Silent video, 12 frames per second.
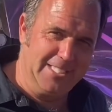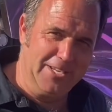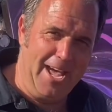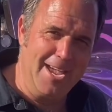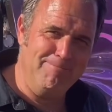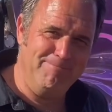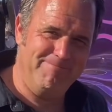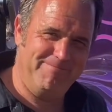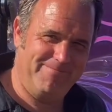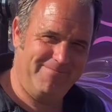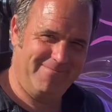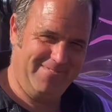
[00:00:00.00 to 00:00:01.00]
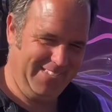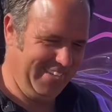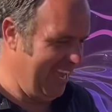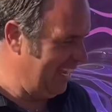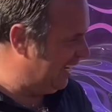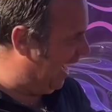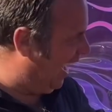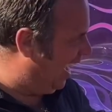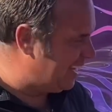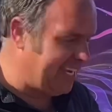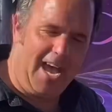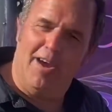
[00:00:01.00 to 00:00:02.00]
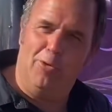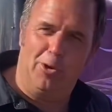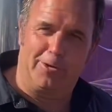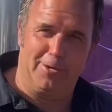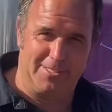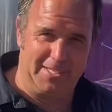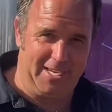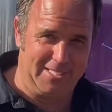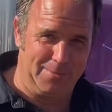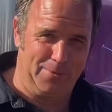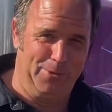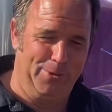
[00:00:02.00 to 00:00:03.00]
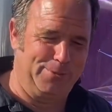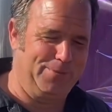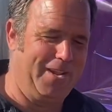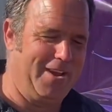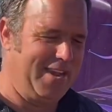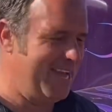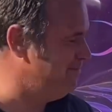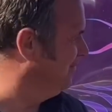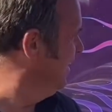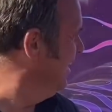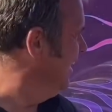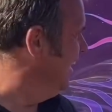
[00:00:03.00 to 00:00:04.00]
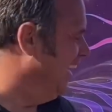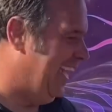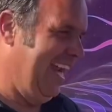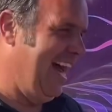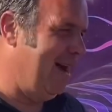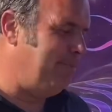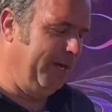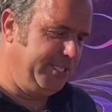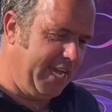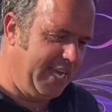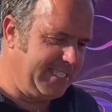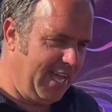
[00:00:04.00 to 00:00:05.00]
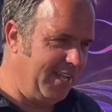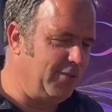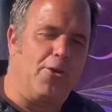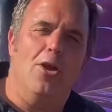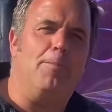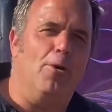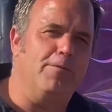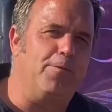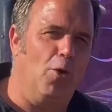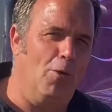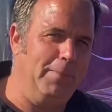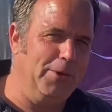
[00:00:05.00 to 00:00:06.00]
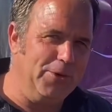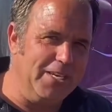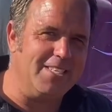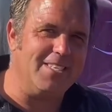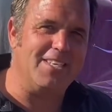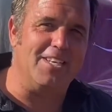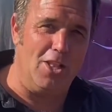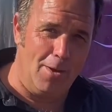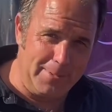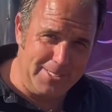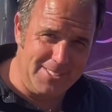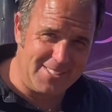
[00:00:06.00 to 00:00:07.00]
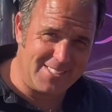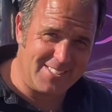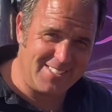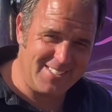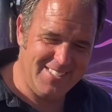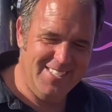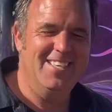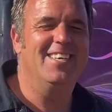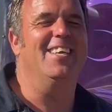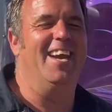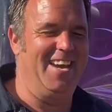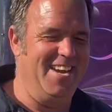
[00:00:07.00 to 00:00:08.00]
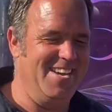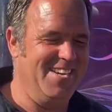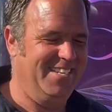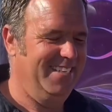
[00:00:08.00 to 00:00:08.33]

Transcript: a name, and you can't ride across the desert with a horse with no name. And PJ's done 3.4 million kilometres. Yeah.